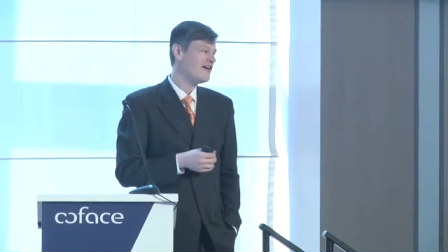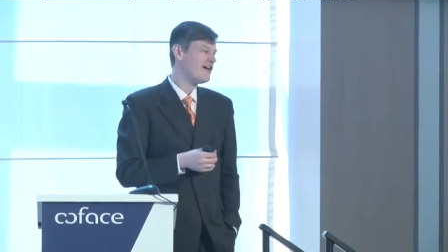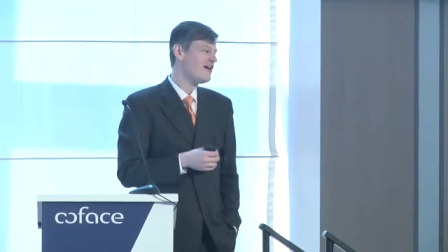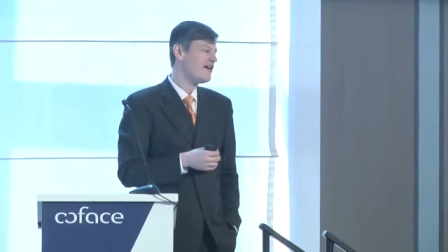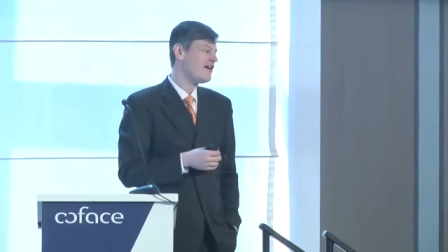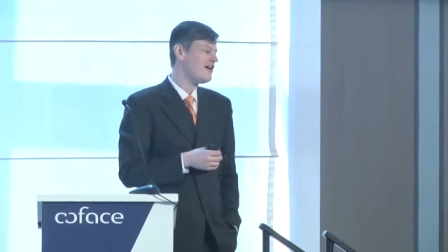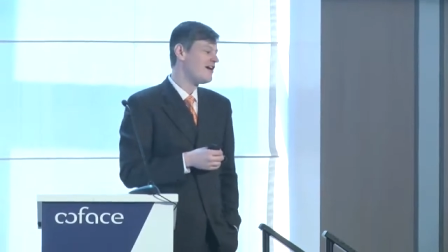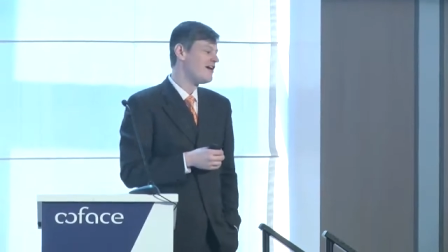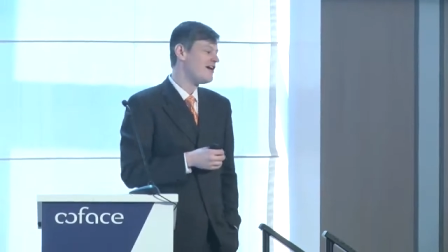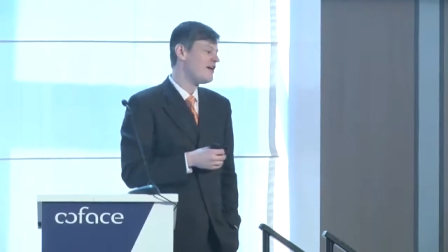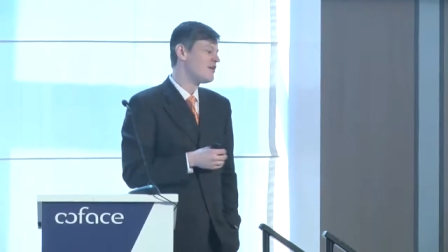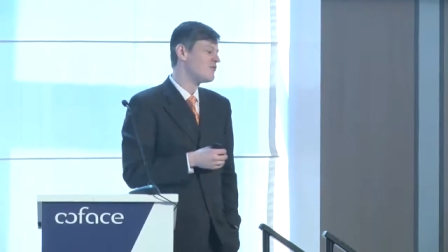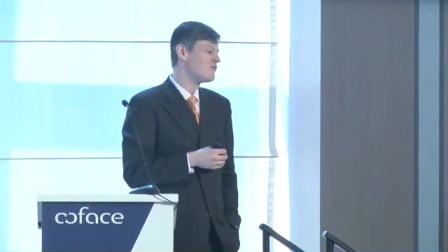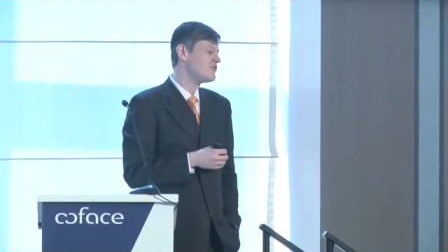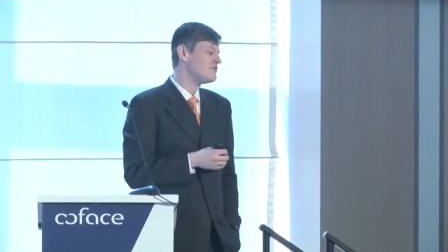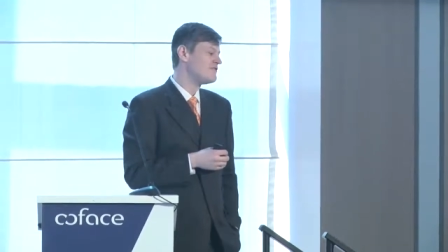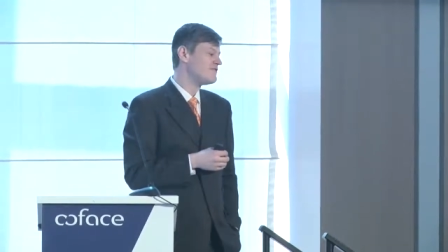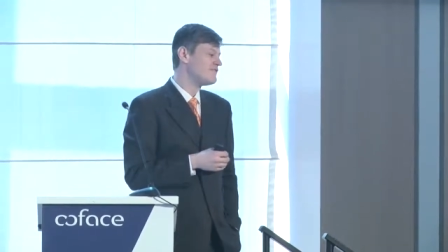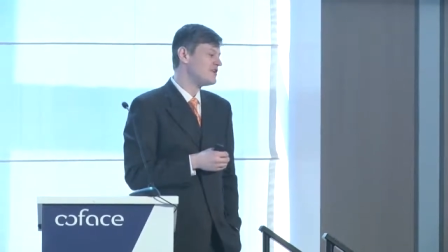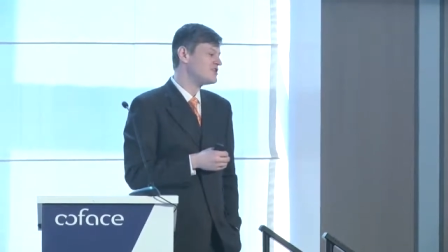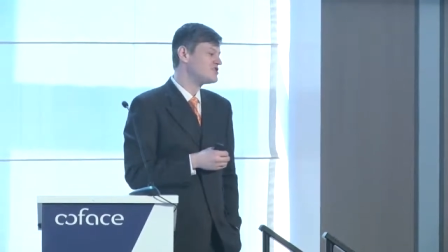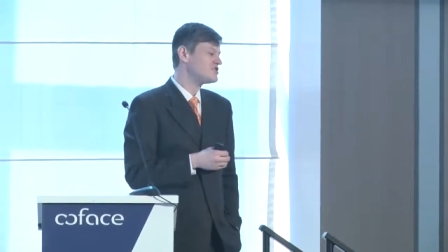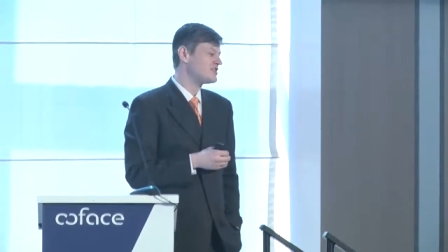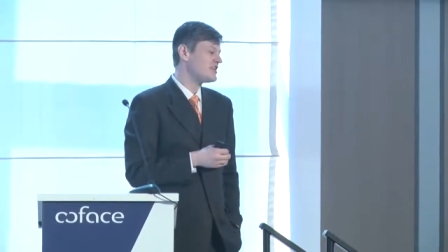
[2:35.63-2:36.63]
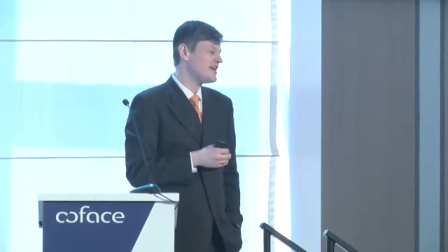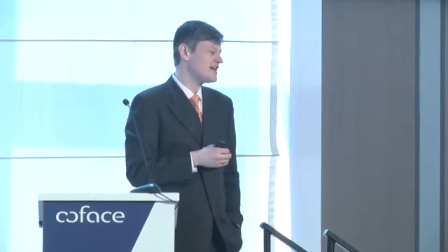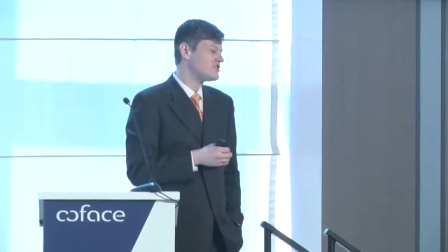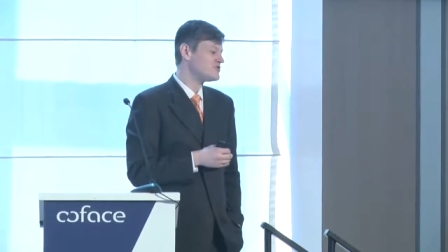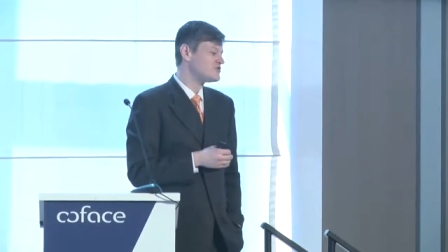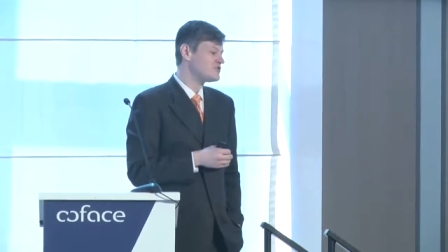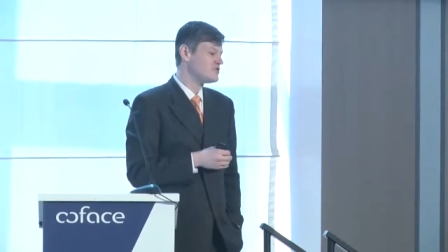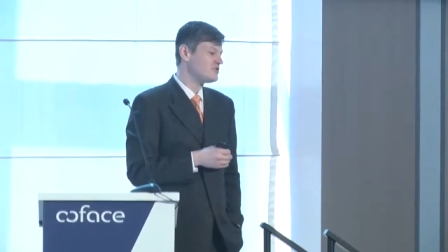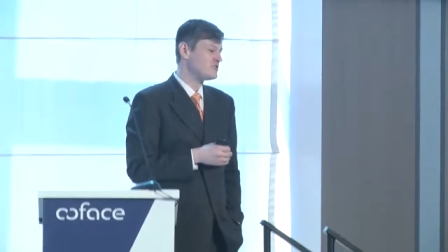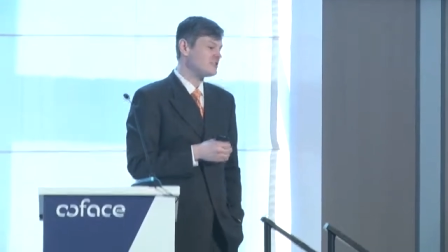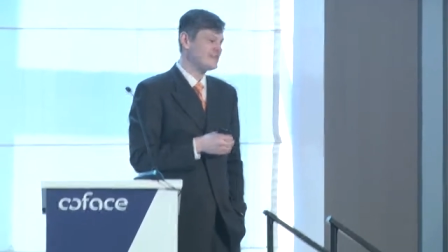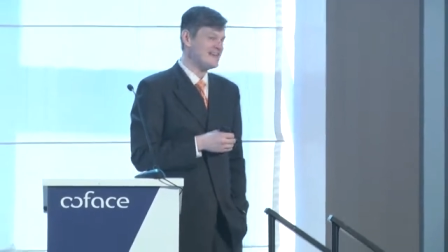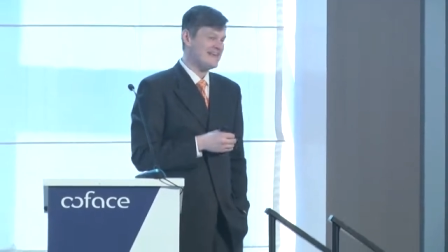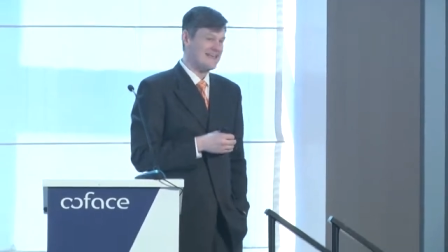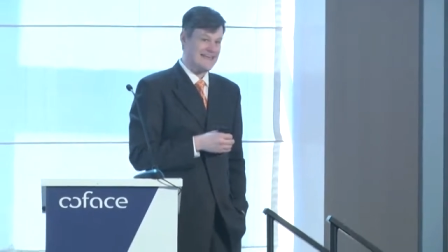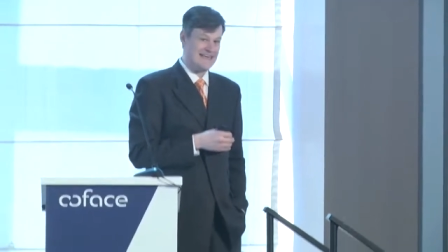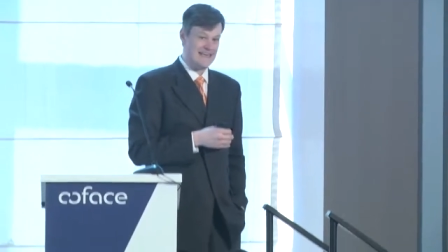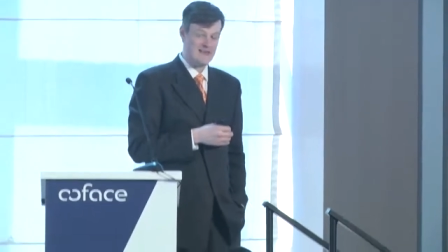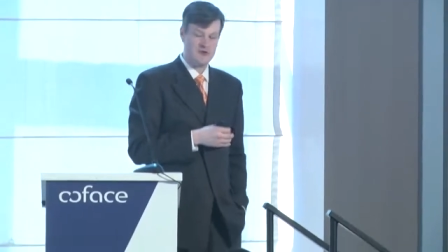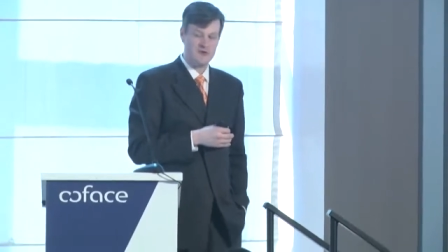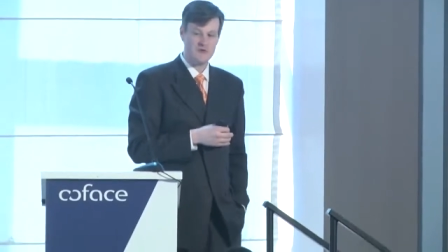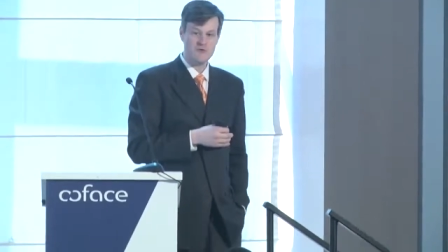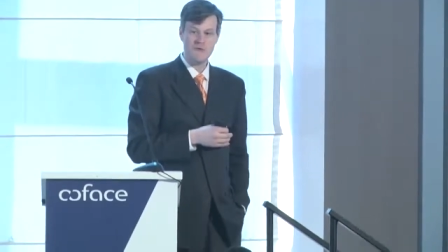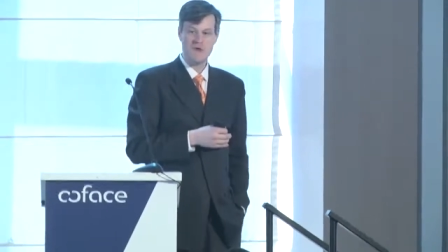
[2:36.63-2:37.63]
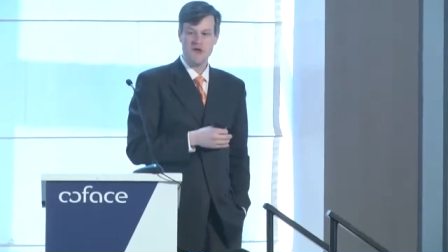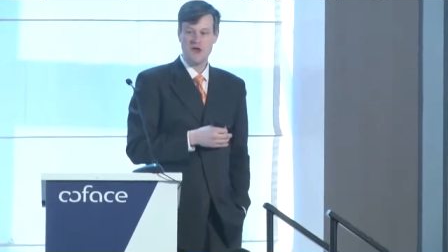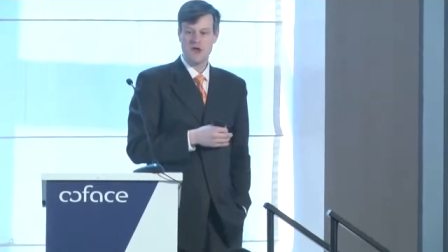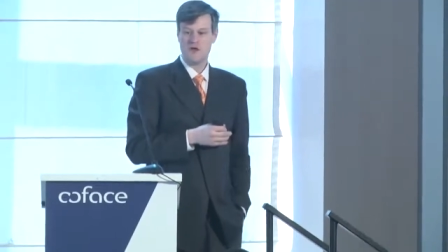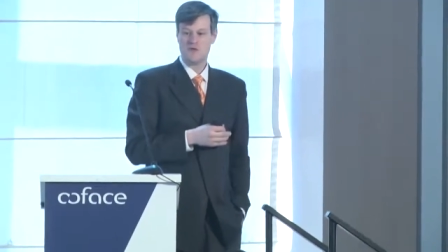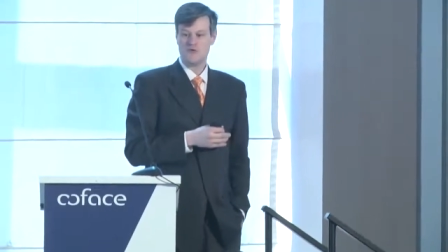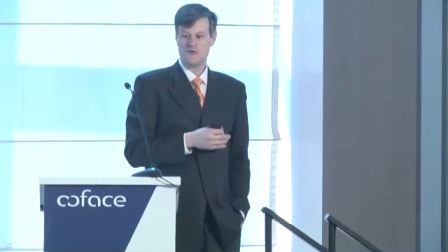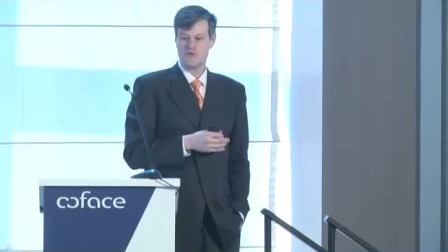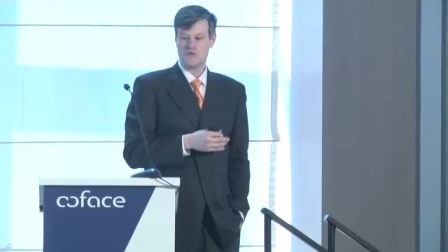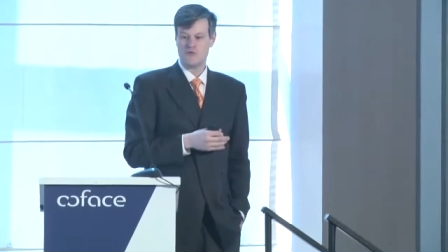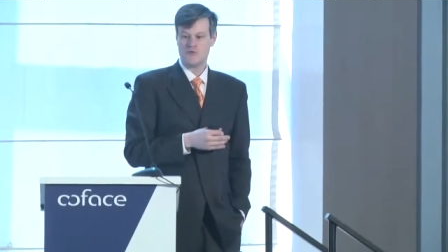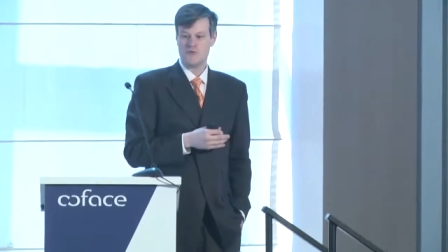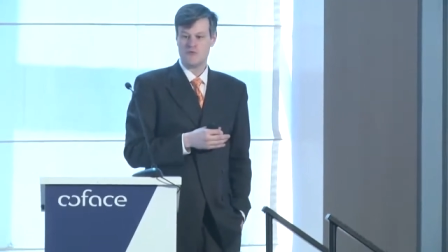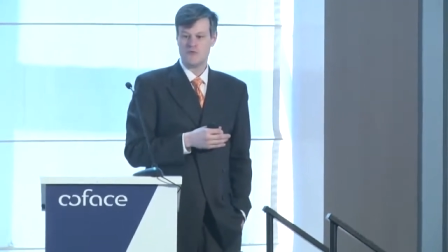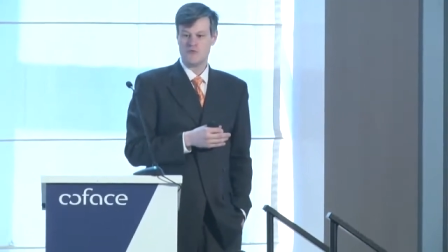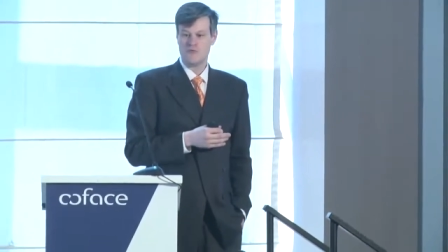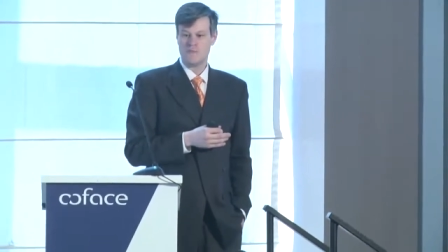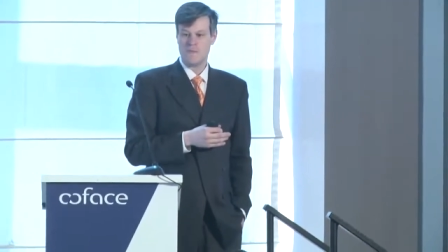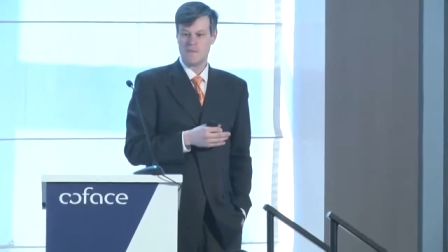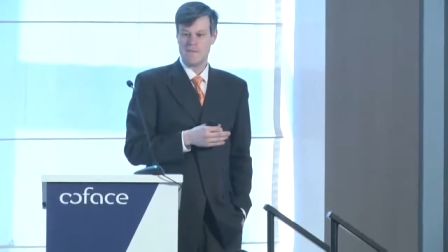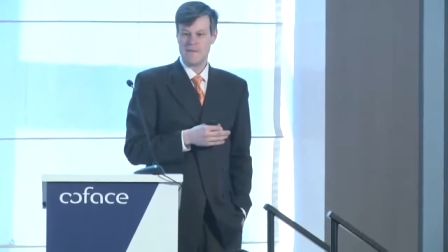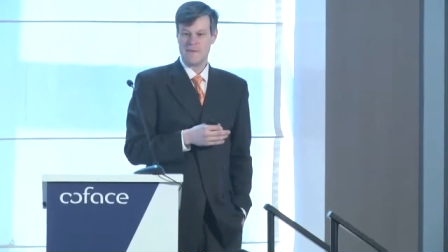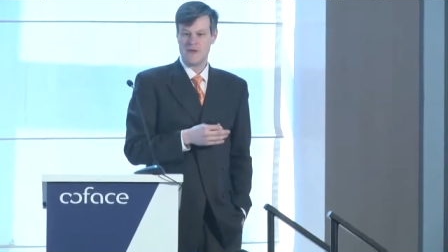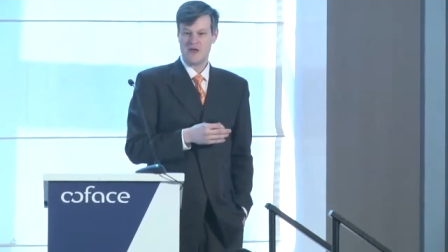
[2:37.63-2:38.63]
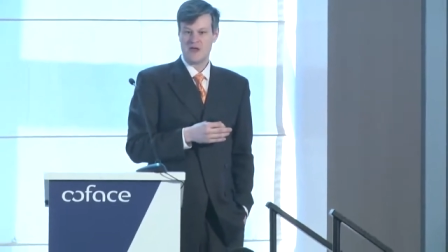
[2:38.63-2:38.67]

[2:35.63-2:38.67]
uh, with the French election in the EU, to